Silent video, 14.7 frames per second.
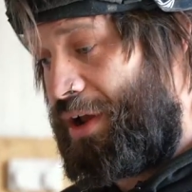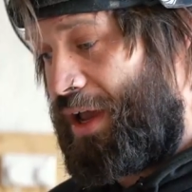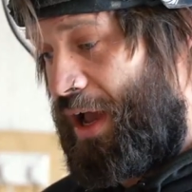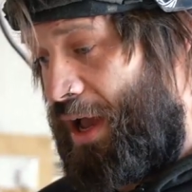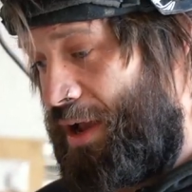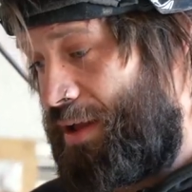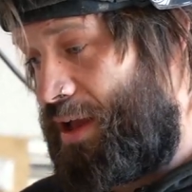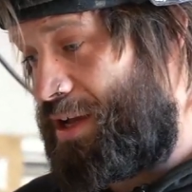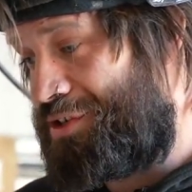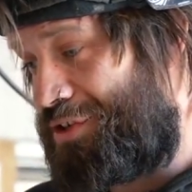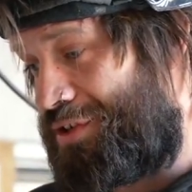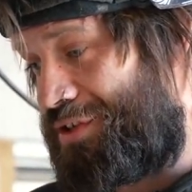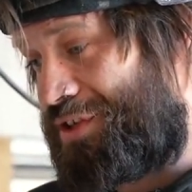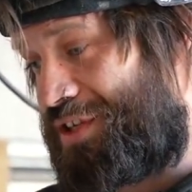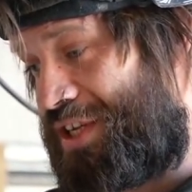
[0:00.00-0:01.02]
gang, as you
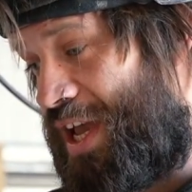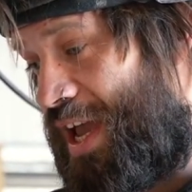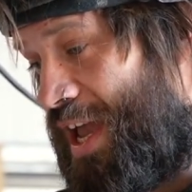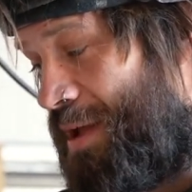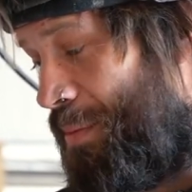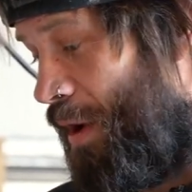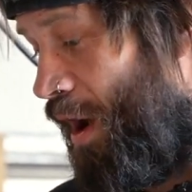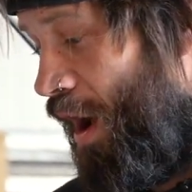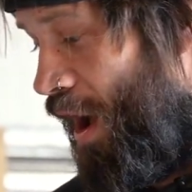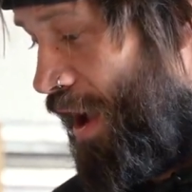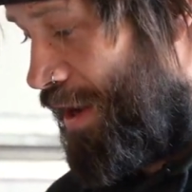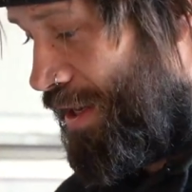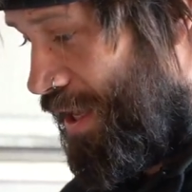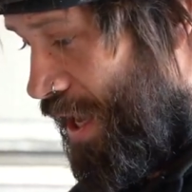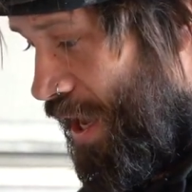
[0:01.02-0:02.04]
can see
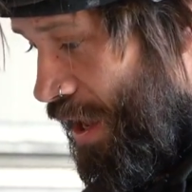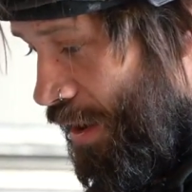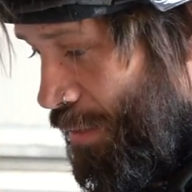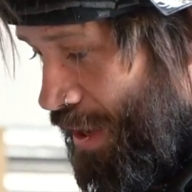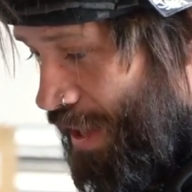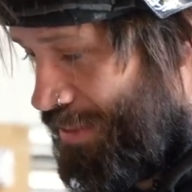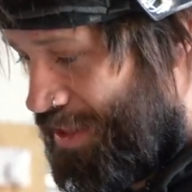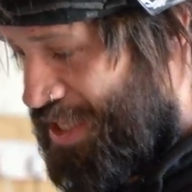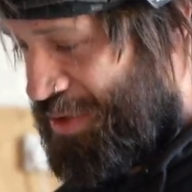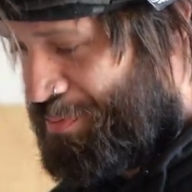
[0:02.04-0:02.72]
behind here, we had these